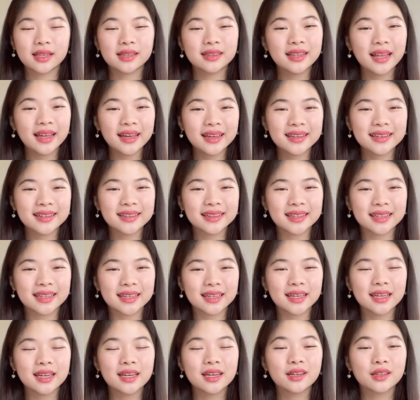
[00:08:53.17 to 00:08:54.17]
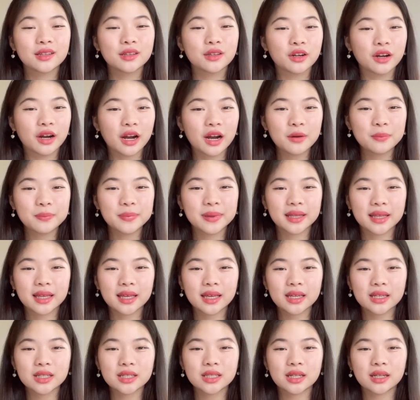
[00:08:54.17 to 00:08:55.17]
Luckily, their
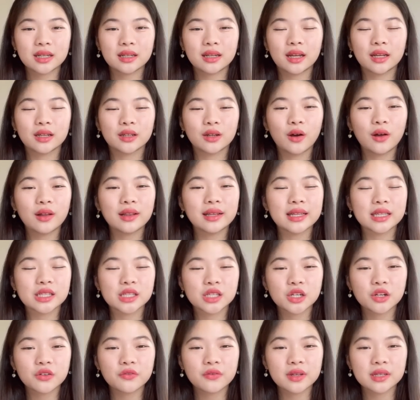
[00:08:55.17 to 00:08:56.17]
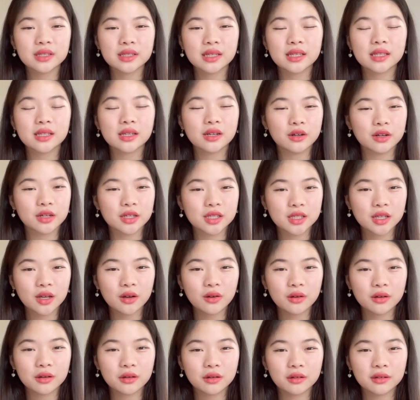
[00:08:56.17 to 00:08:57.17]
application and online services are so
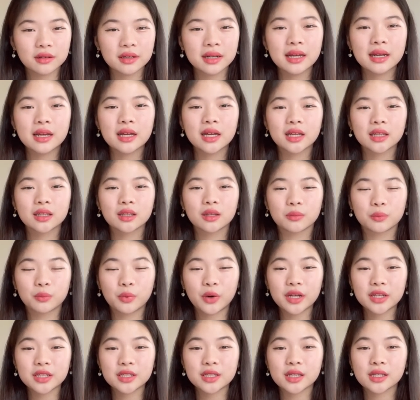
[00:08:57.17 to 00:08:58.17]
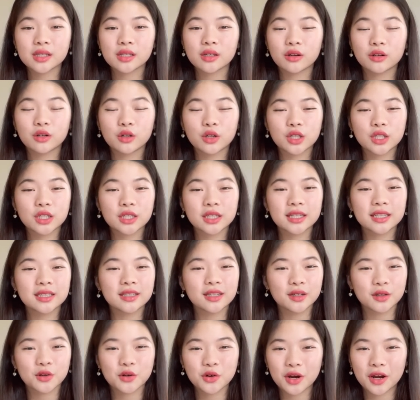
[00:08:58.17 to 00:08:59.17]
good, the branches are usually
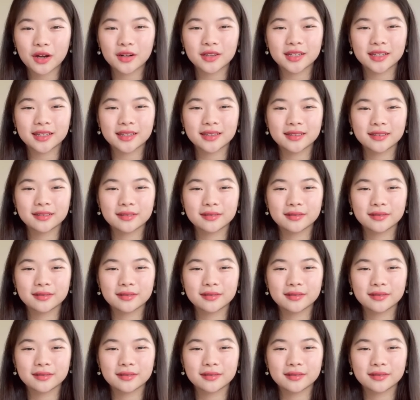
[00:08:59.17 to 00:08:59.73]
not crowded.